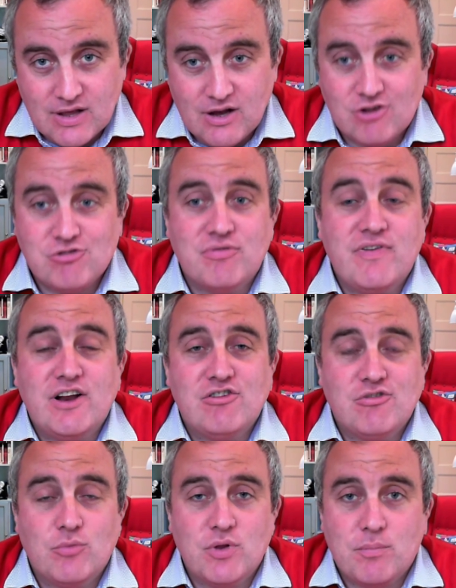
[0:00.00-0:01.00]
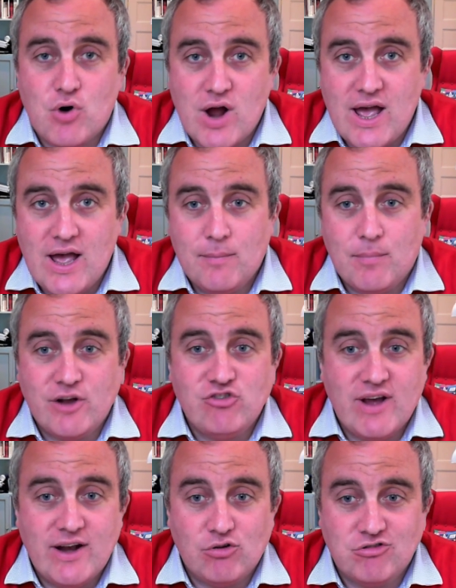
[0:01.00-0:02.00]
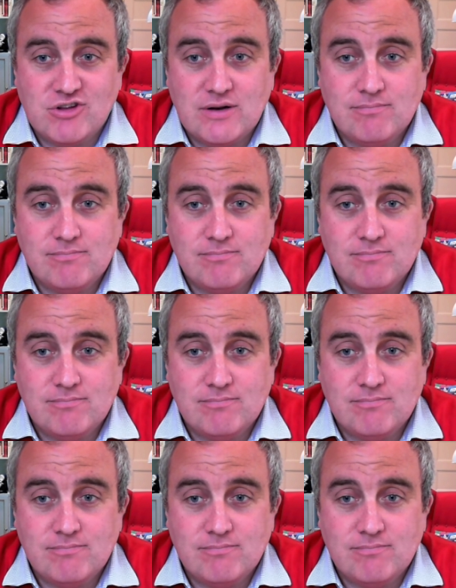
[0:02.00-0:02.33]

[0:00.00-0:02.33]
I shall finish with a prayer by Jane Austen.